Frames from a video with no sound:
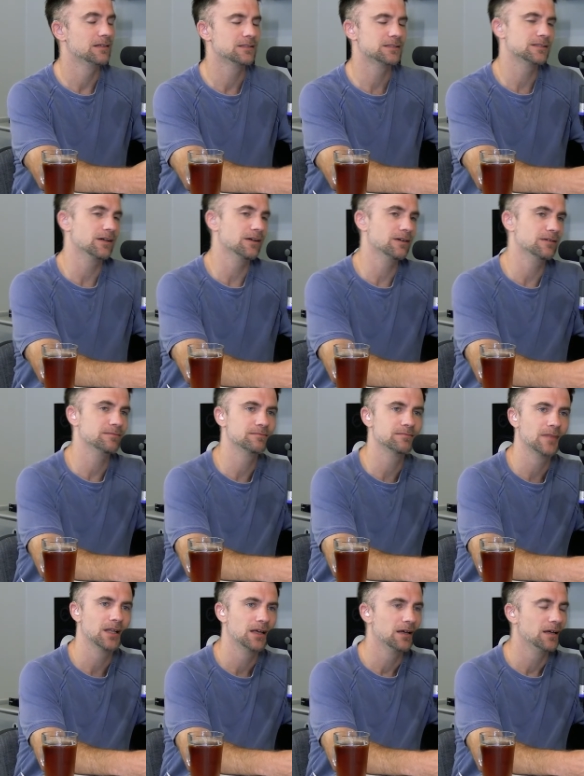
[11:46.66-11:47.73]
So,
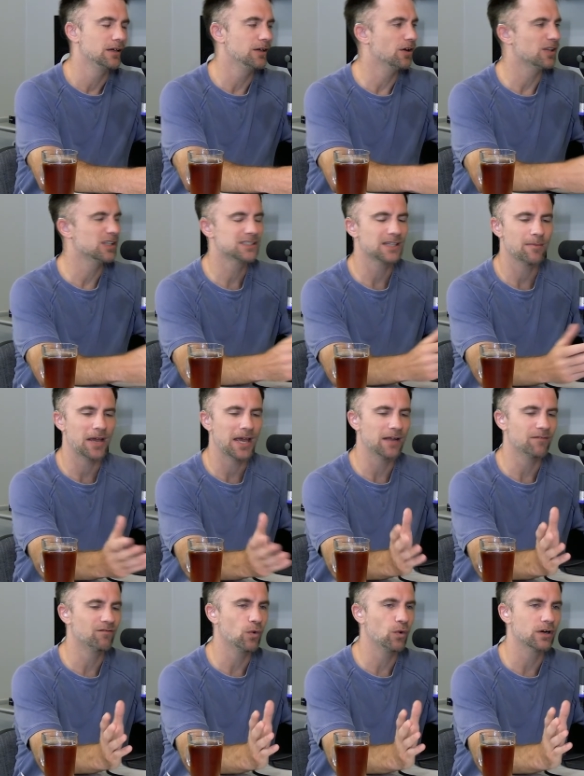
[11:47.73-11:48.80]
this time I
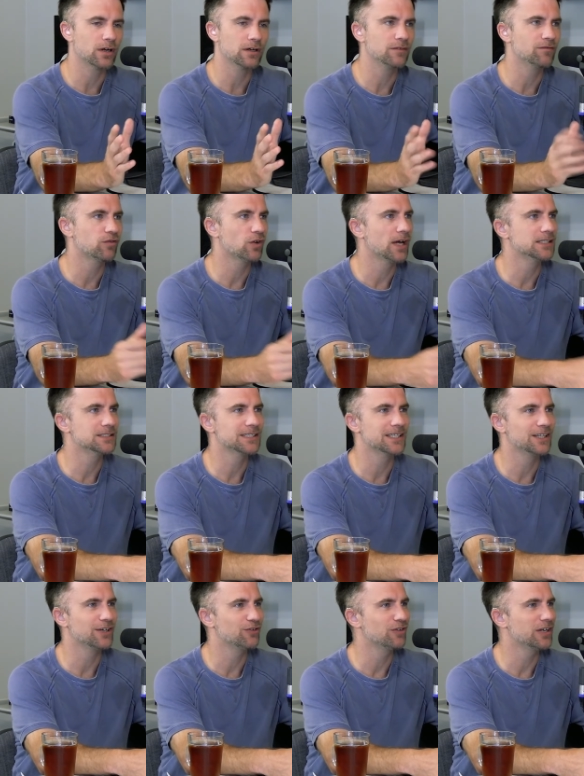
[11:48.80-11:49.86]
had 4 good friends
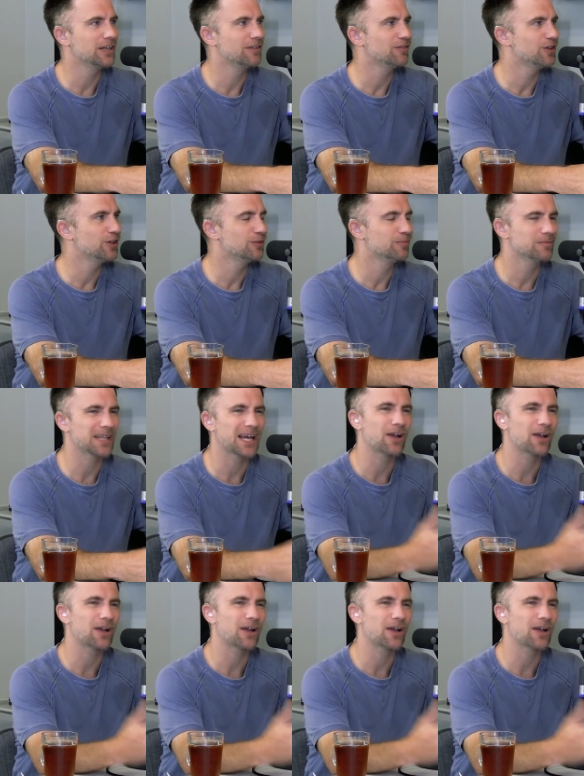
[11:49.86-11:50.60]
in the green room.